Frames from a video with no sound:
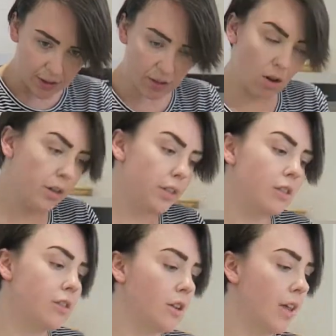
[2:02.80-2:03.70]

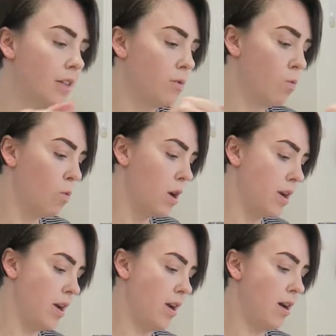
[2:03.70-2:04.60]
solids. So that's
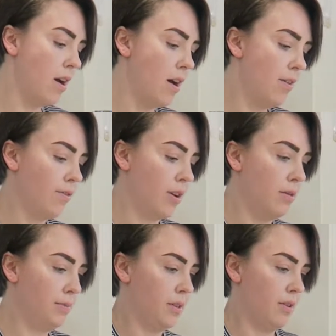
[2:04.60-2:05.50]
1.5
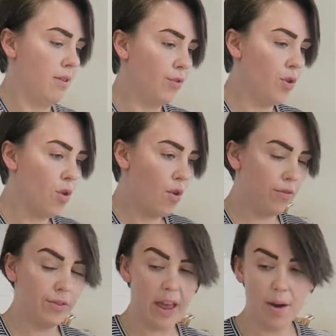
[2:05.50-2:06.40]
cups of corn
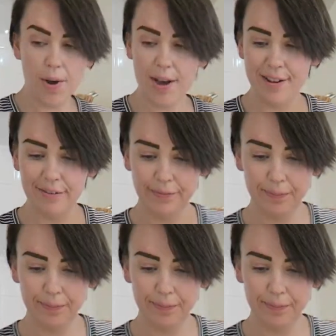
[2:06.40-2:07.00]
flour.